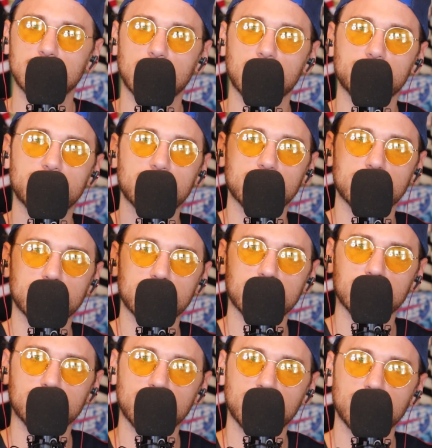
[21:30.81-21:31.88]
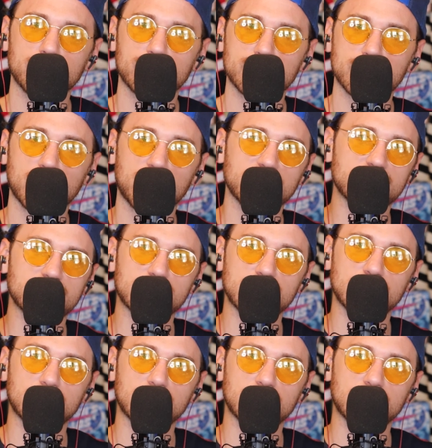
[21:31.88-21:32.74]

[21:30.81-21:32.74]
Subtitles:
I'm going to earn them through trust,